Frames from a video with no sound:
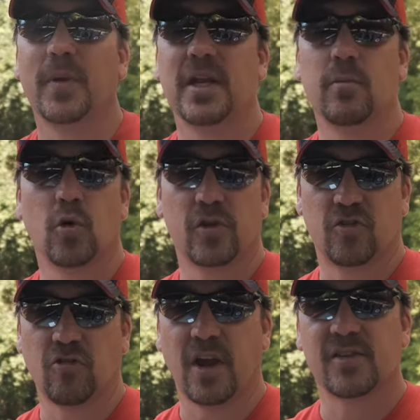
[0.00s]
many more
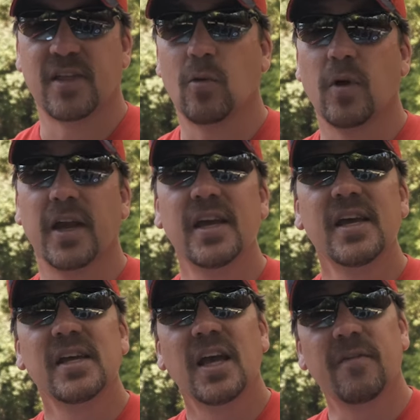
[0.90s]
strikes that way.
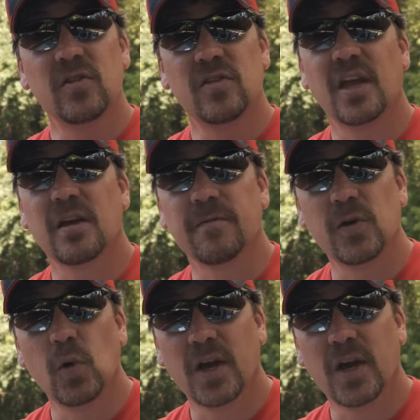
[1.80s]
If you take a few